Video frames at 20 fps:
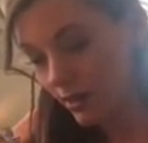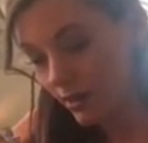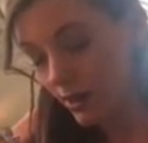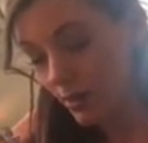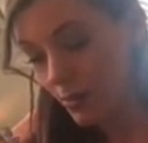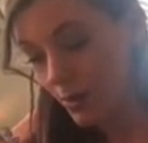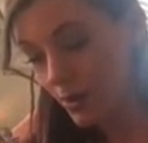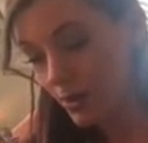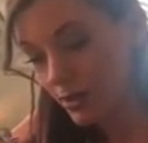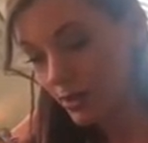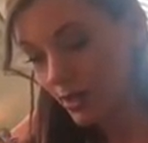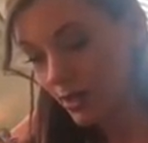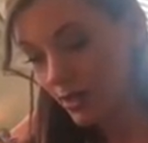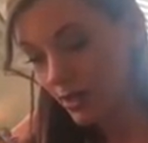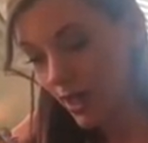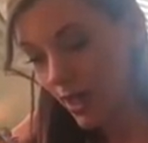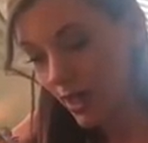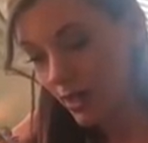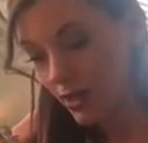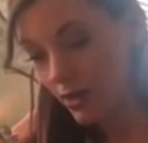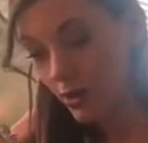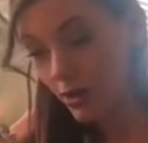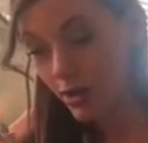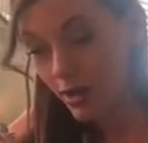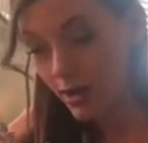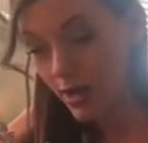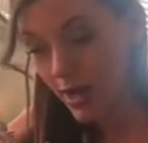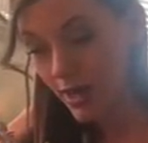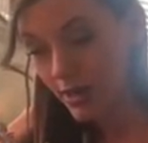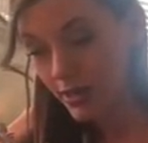the person that you're
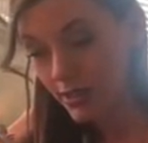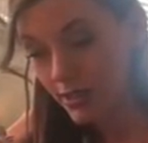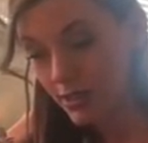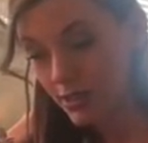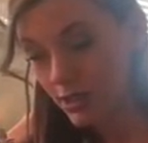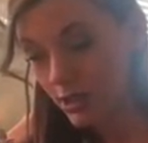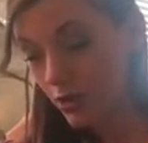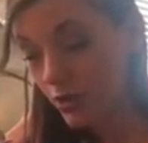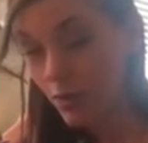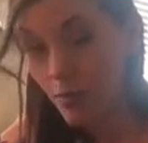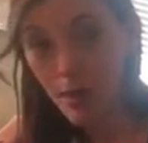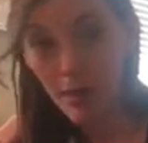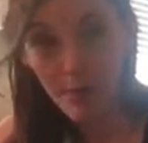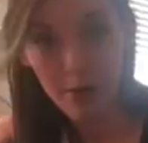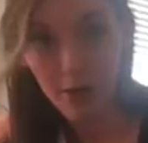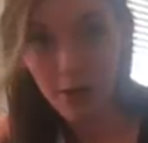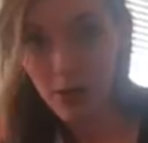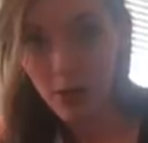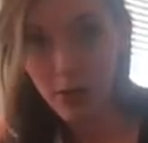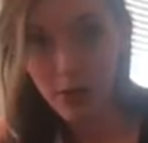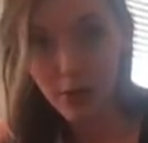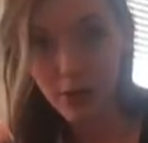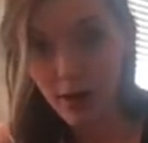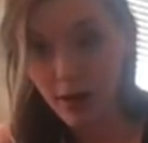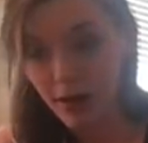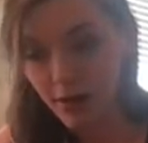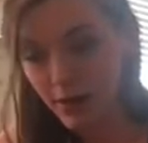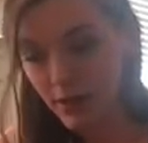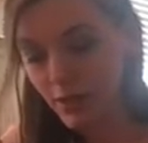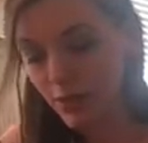connecting to, or maybe you're
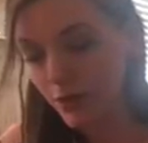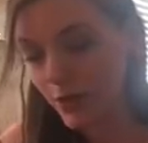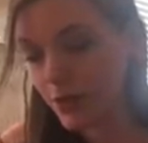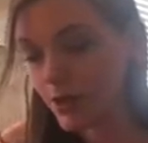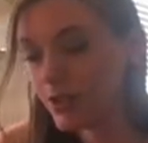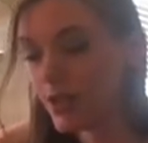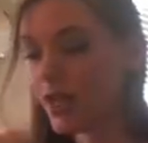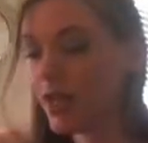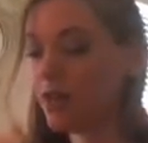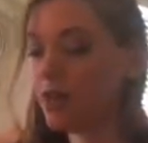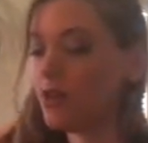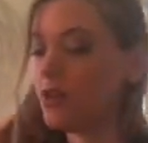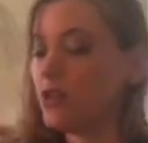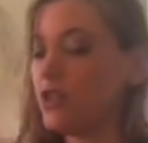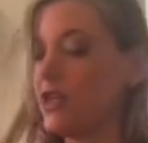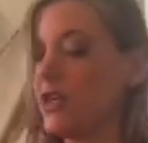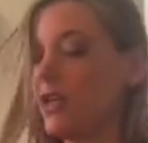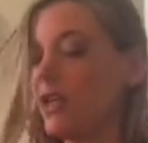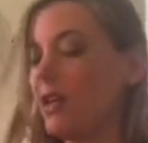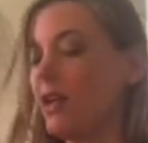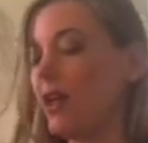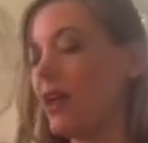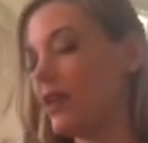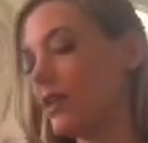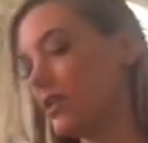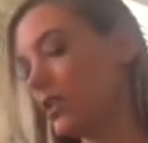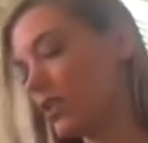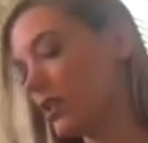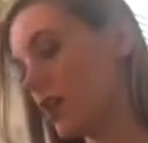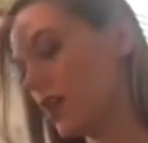on this first energy,
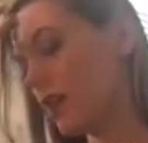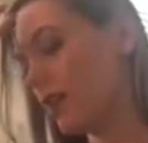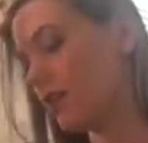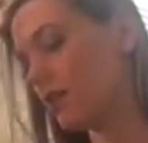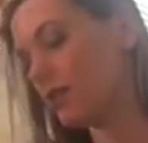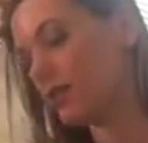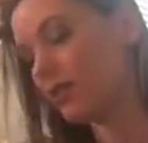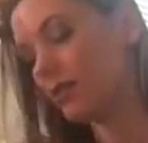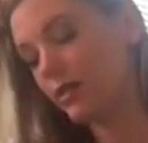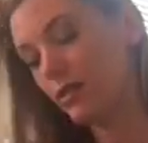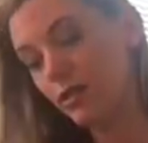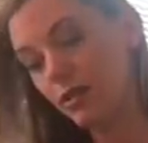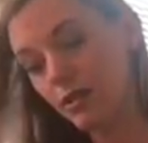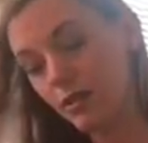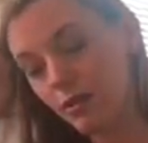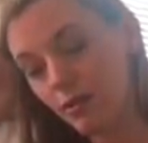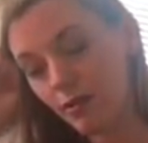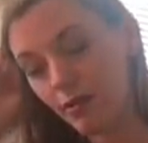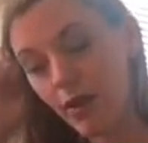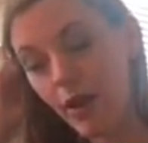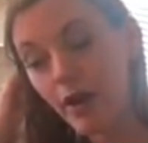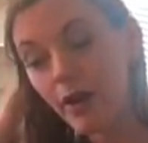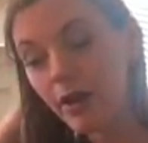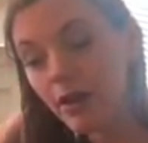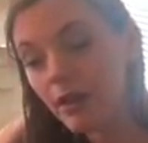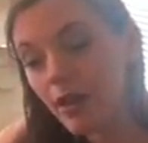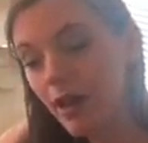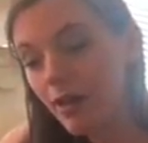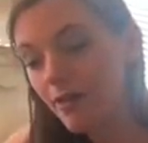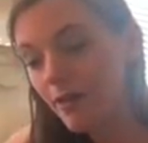is just very
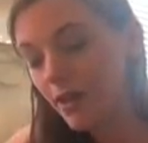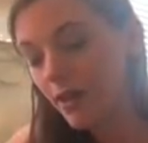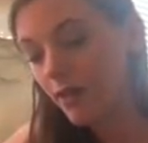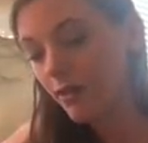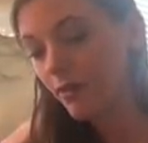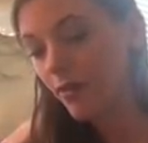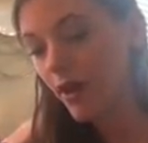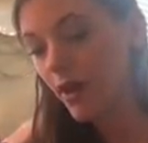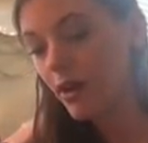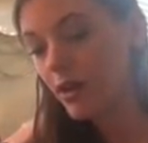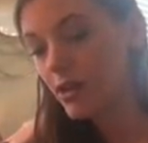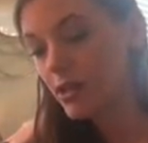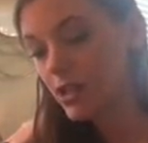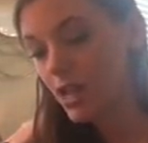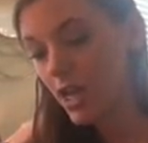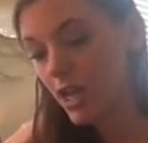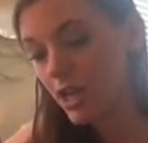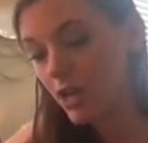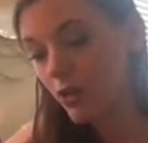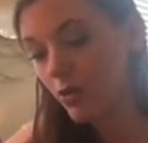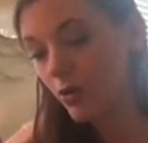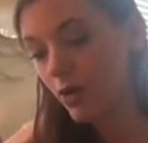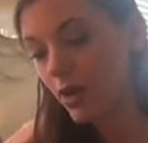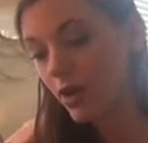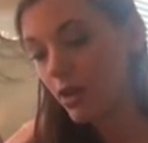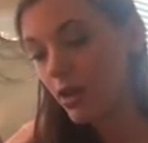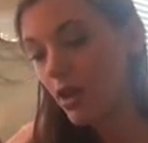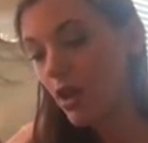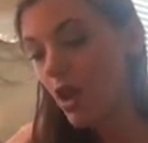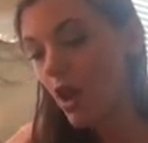loving, very
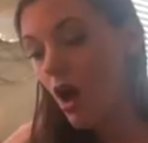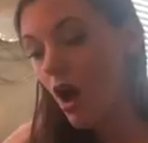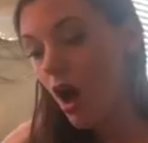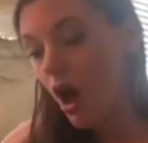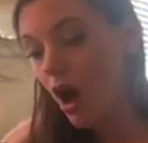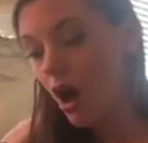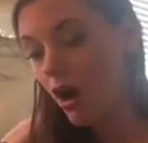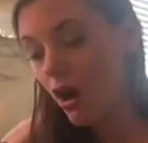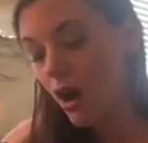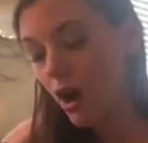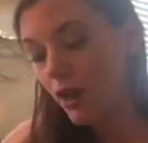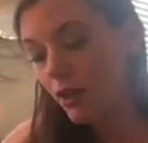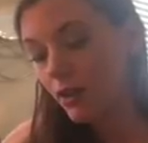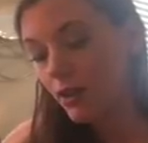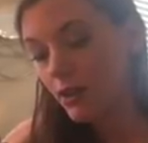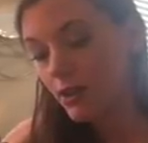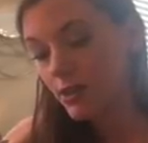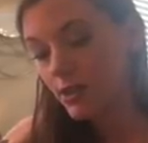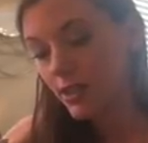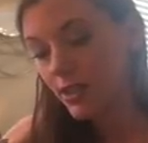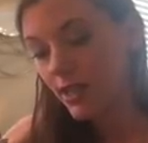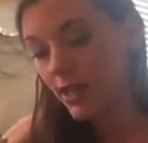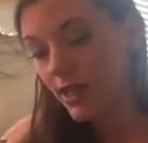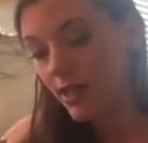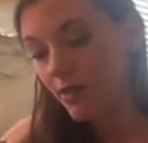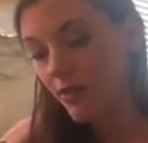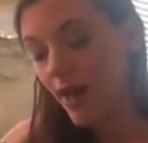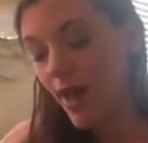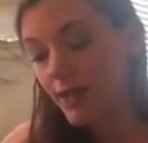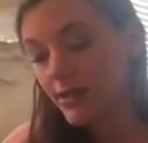genuine, heart on their
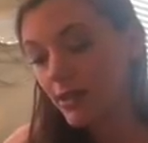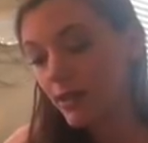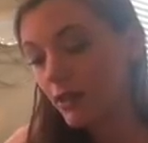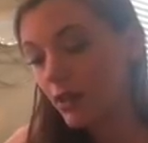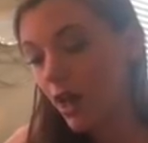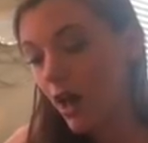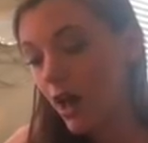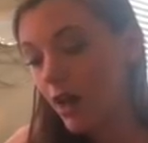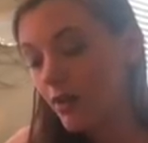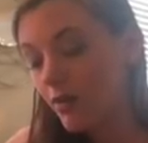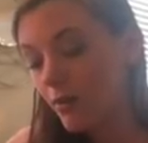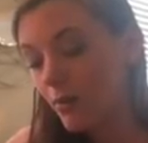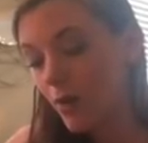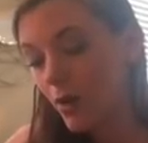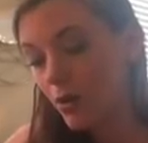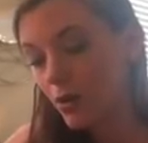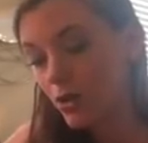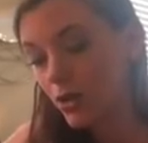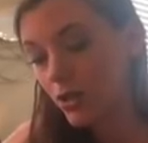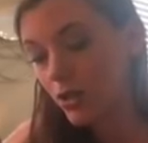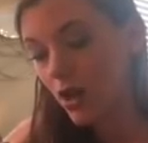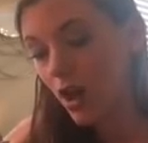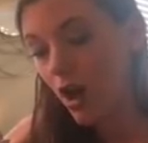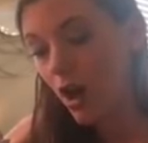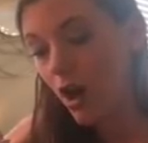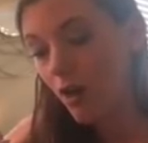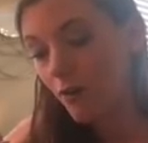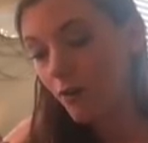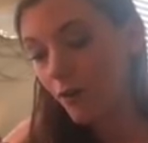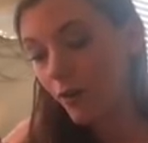sleeve, has a lot of emotion to
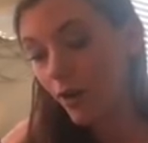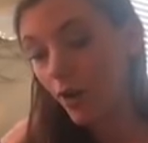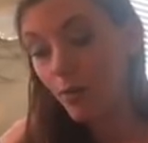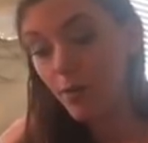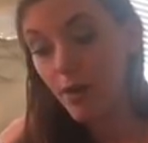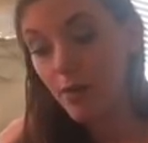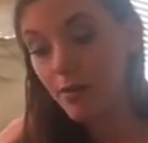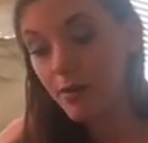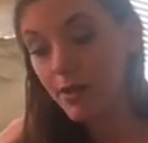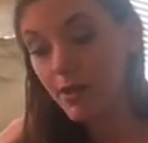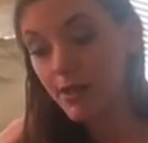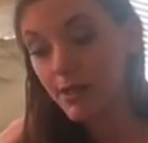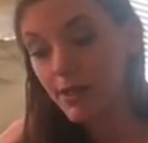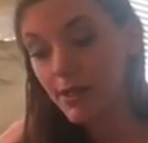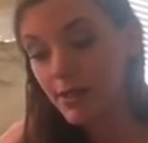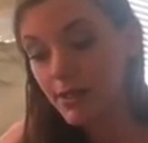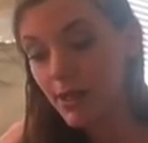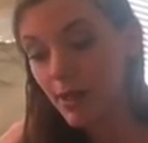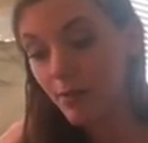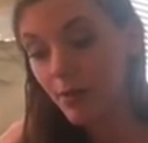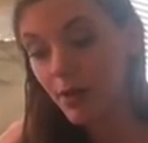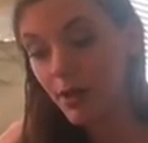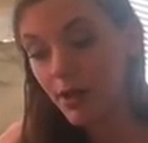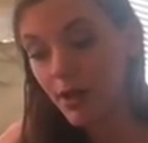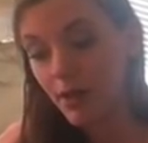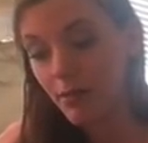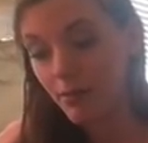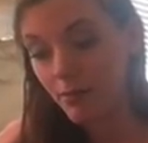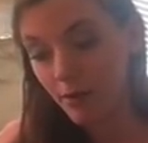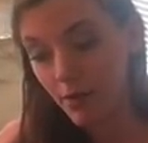offer, or maybe this is somebody
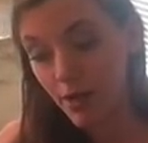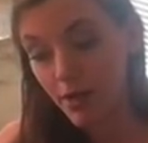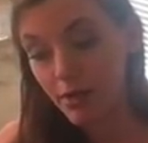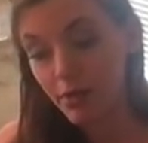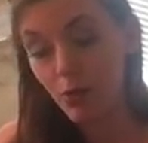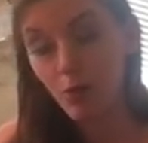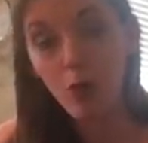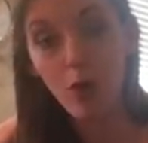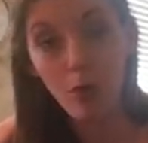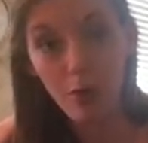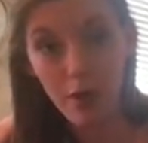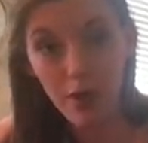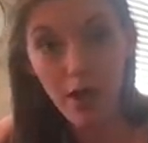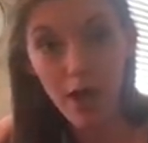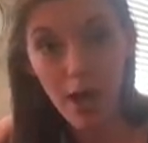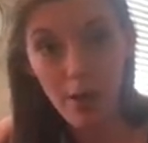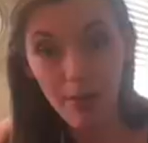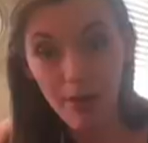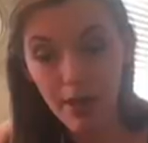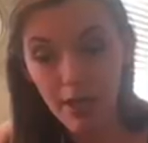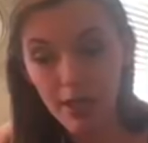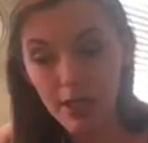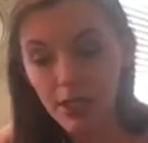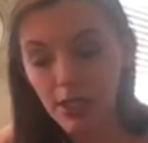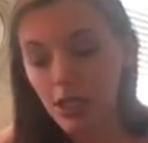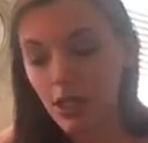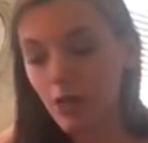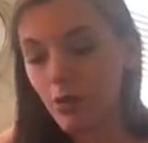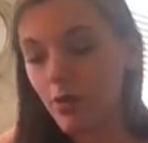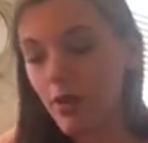that will be coming
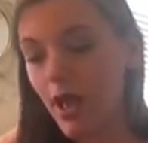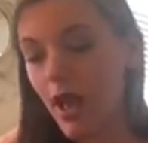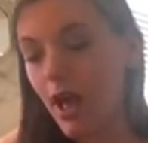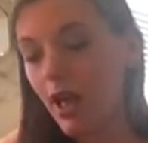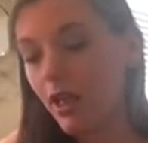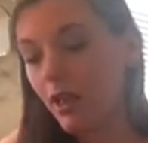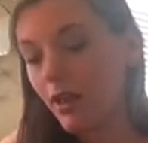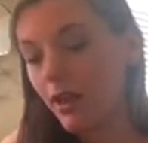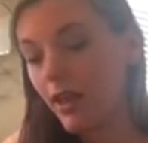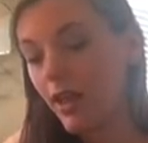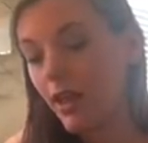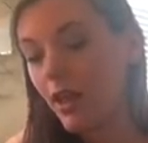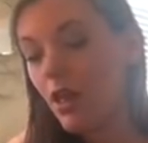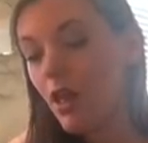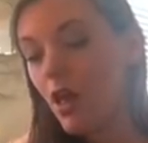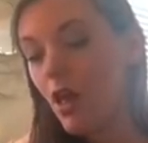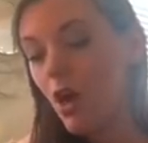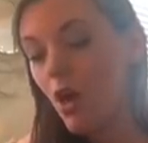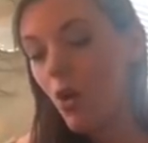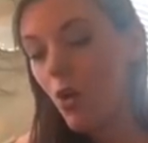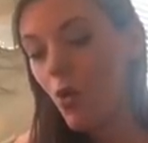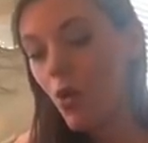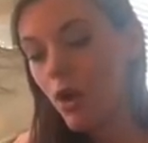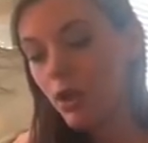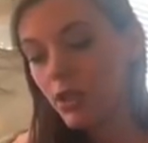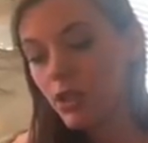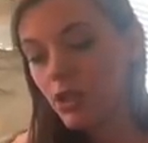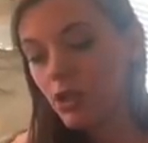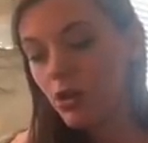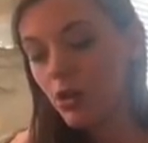into your reality
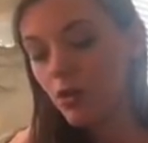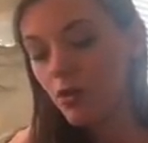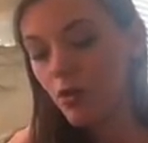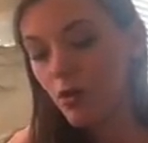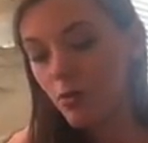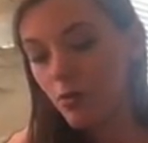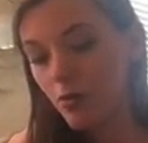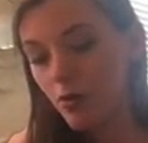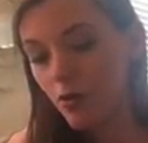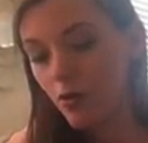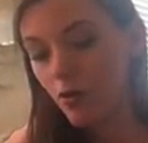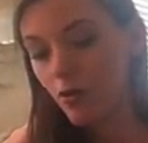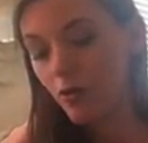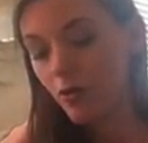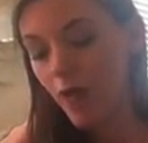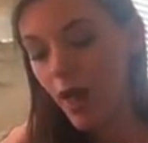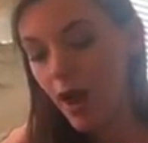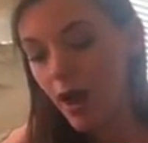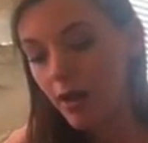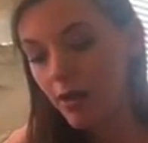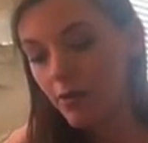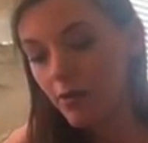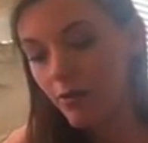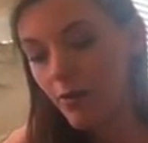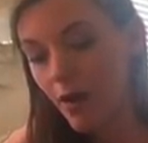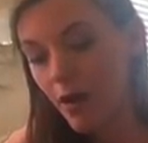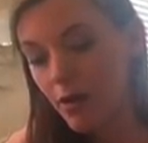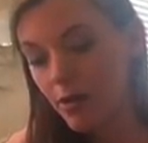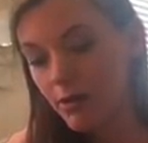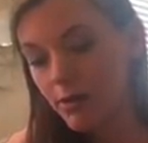once you can remove that
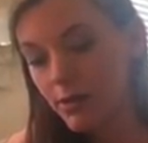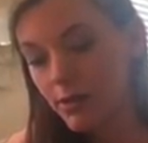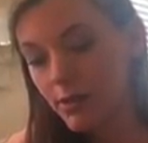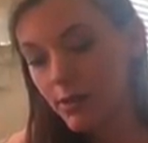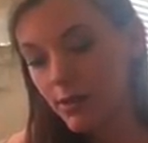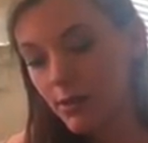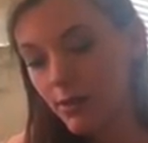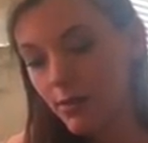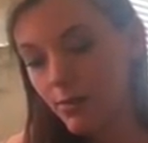false